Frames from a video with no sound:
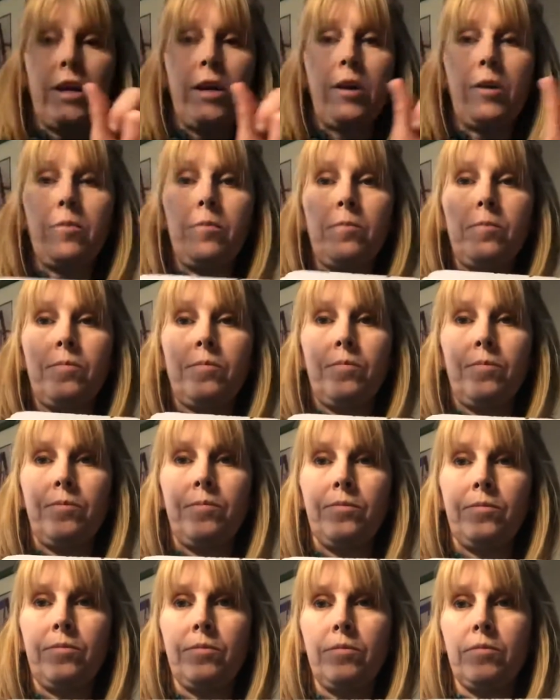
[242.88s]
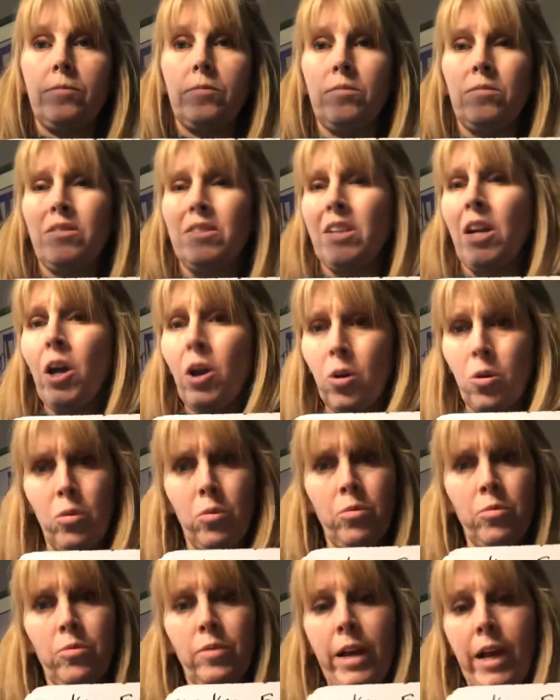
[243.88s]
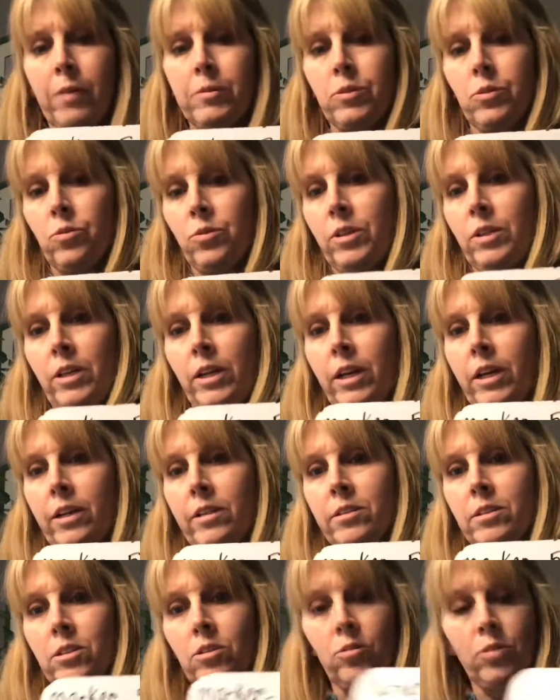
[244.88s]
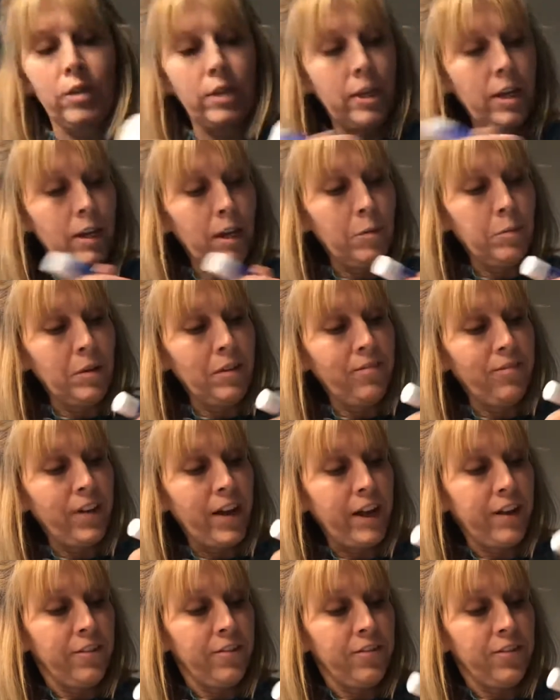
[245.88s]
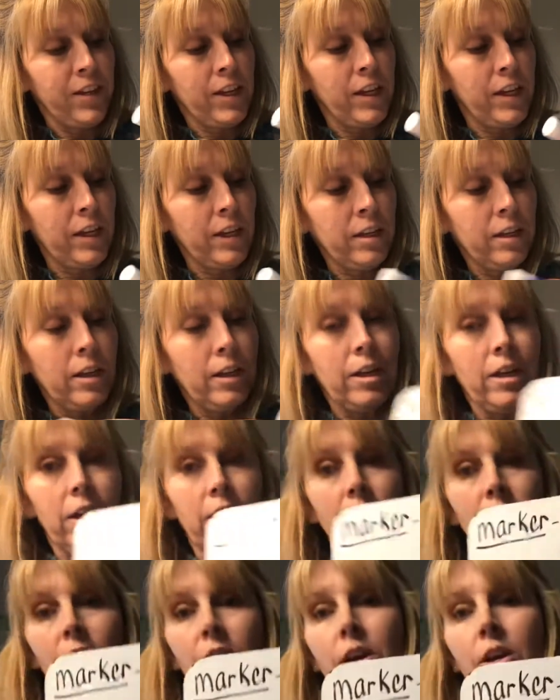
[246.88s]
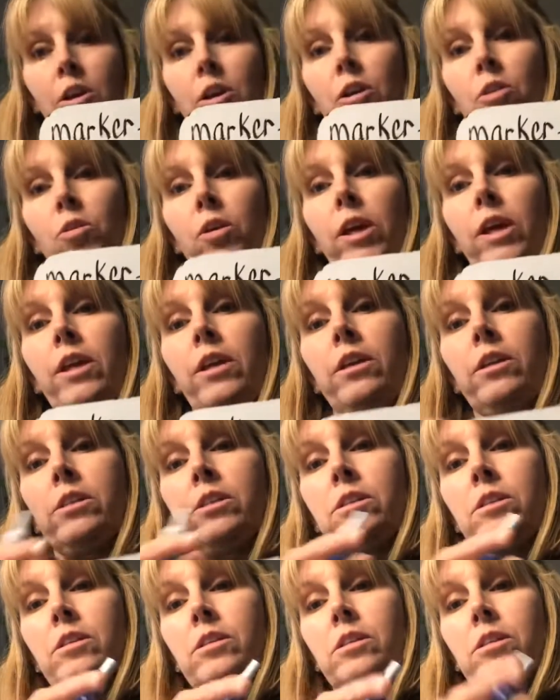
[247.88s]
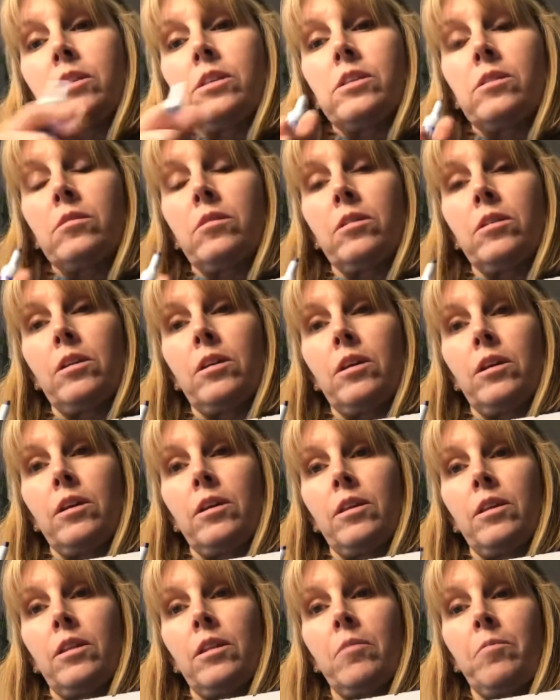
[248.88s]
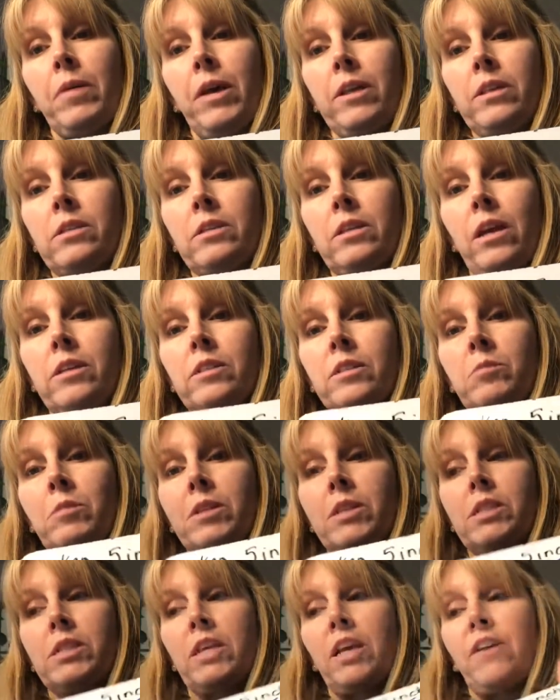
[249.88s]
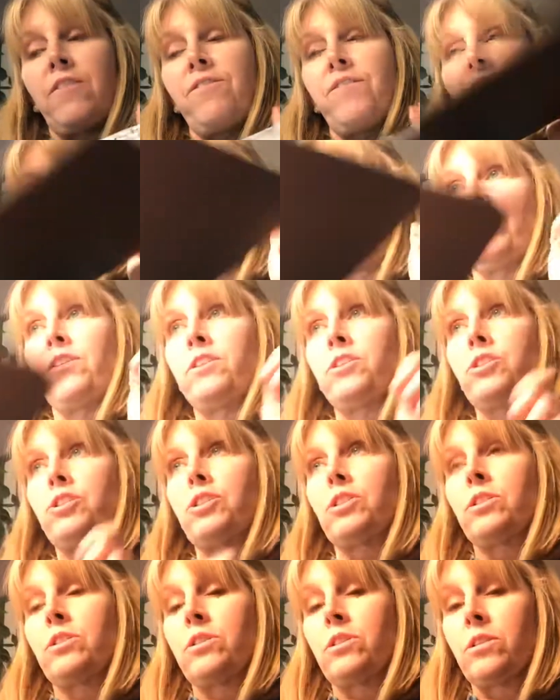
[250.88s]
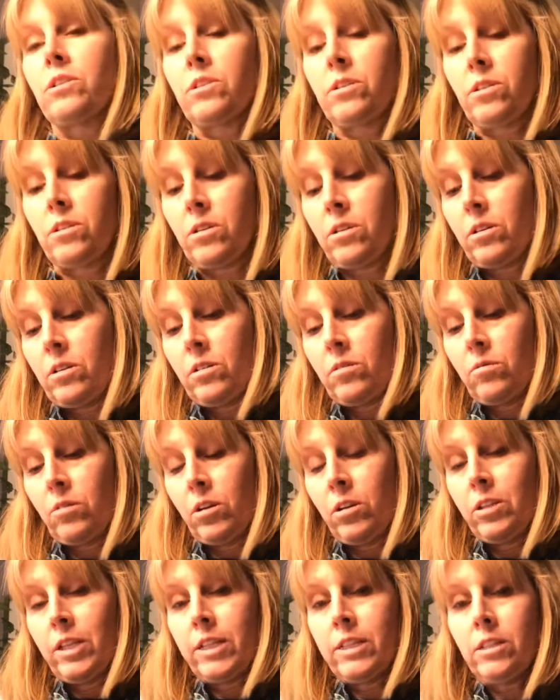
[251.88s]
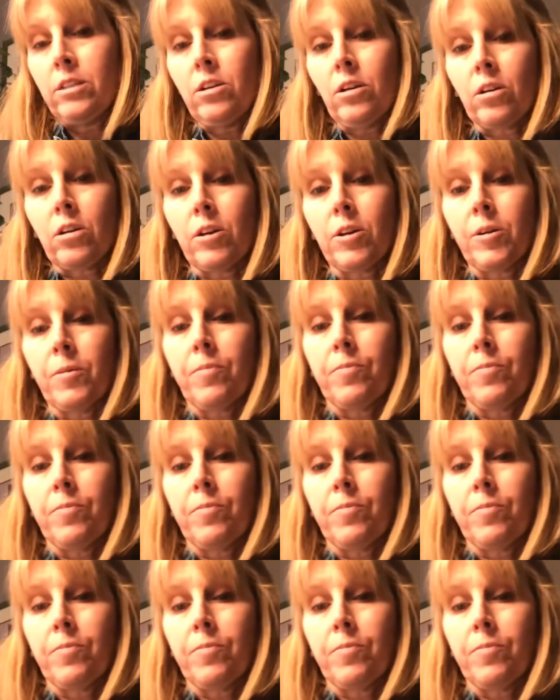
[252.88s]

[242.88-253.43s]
up? No, absolutely not. So it cannot be 5 feet. Is this the best estimate to say 5 inches? Well, let's look.